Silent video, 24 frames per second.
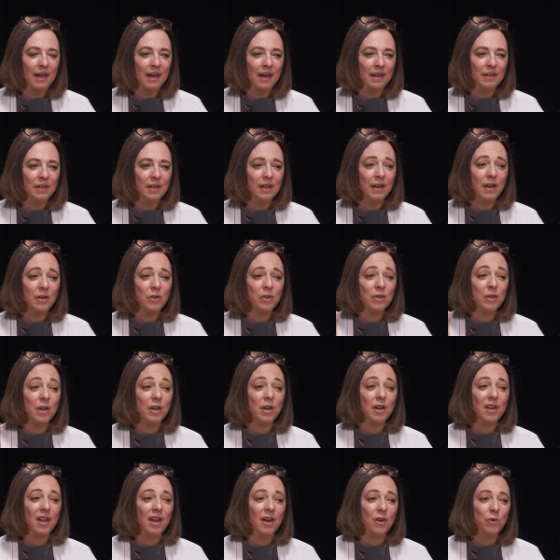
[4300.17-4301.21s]
a, a,
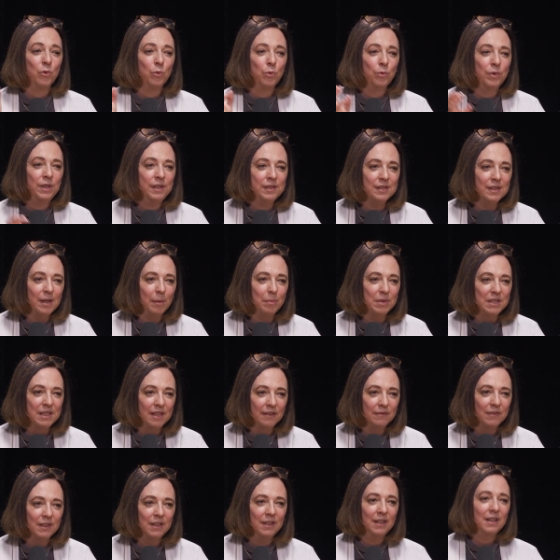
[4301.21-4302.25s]
a
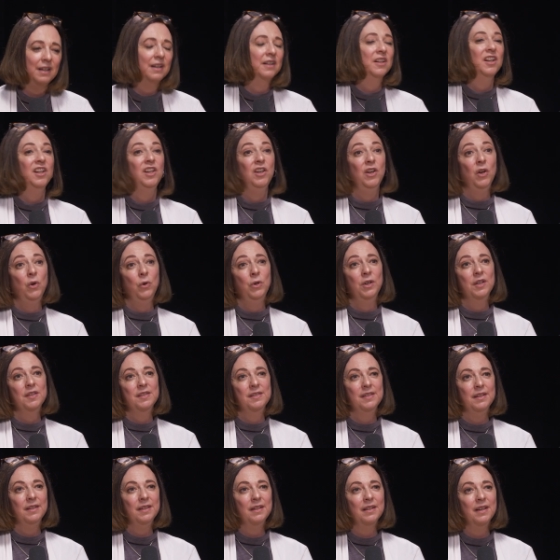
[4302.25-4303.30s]
receptivity and a
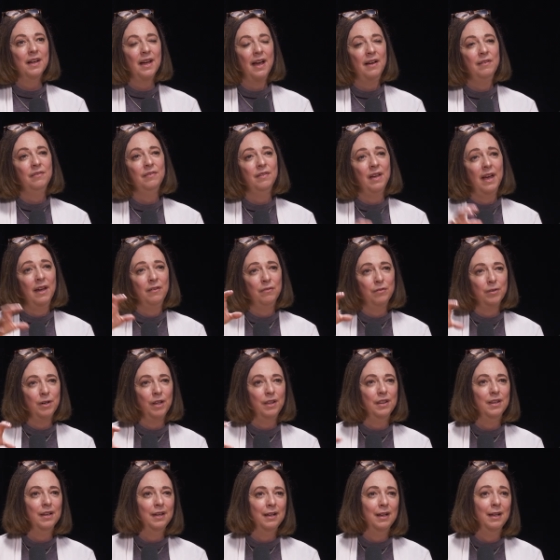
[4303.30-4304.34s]
noticing of
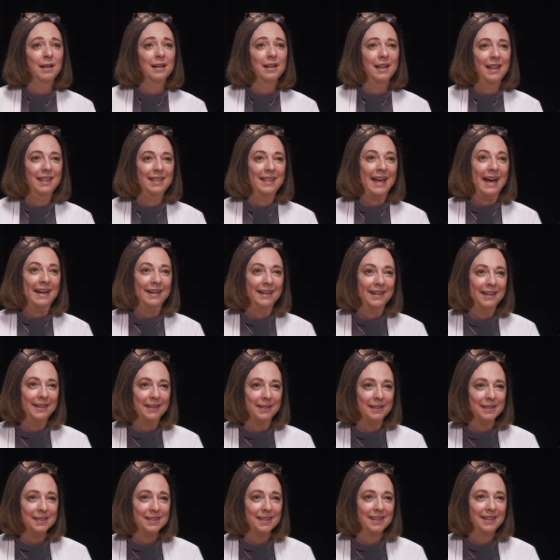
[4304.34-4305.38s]
everything that
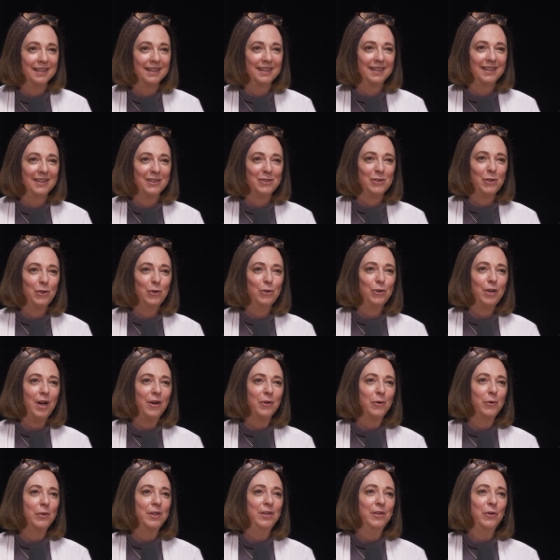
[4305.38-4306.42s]
is. So you're
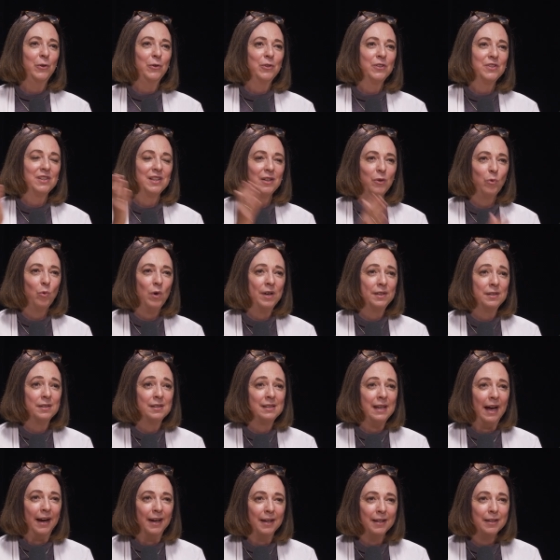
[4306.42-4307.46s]
not only mm-hmm. noticing one
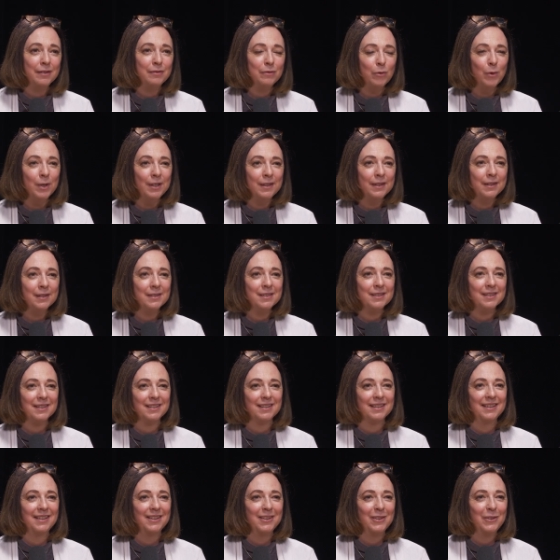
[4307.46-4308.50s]
side of what
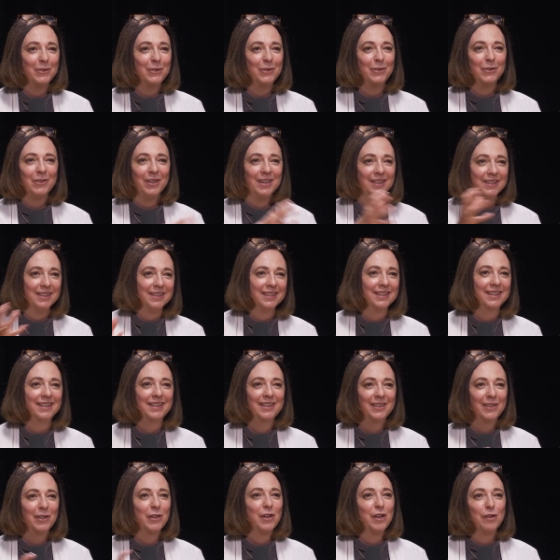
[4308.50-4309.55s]
is, you know, you're like
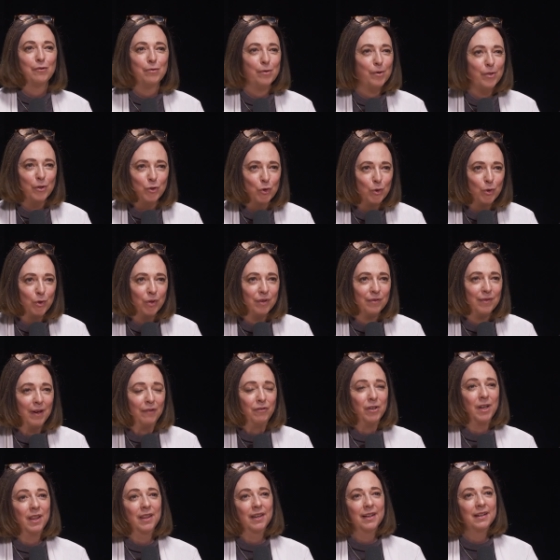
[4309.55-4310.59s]
looking for the truth of
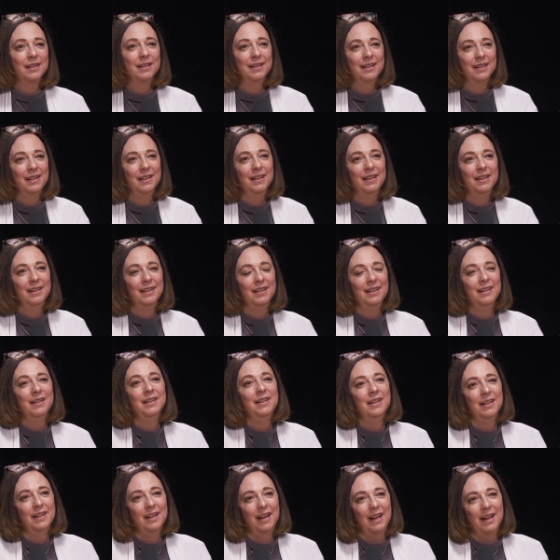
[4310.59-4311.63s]
everything. Mm-hmm.
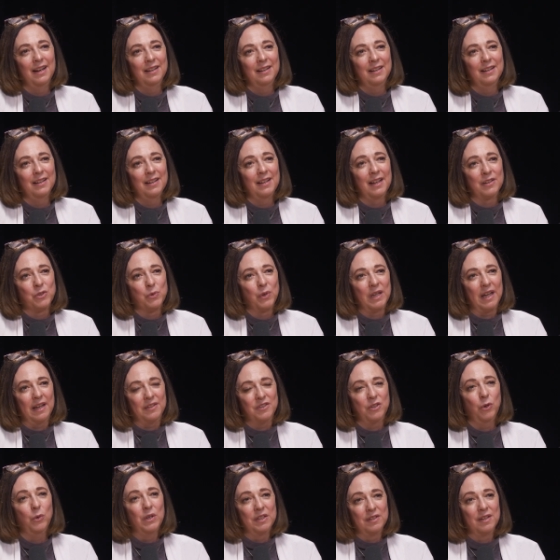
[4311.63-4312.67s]
And that's what
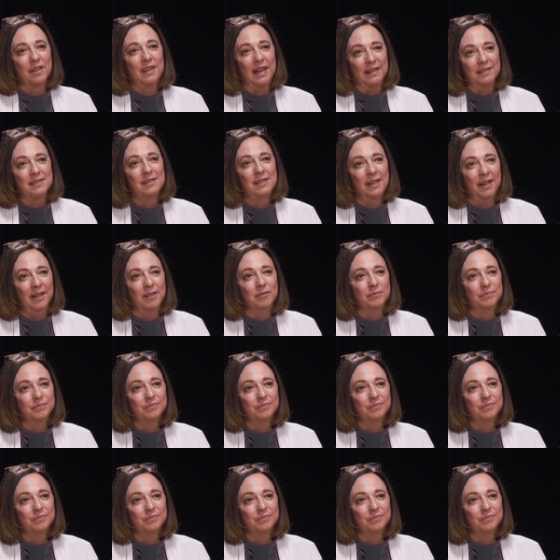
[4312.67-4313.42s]
gets you into that state.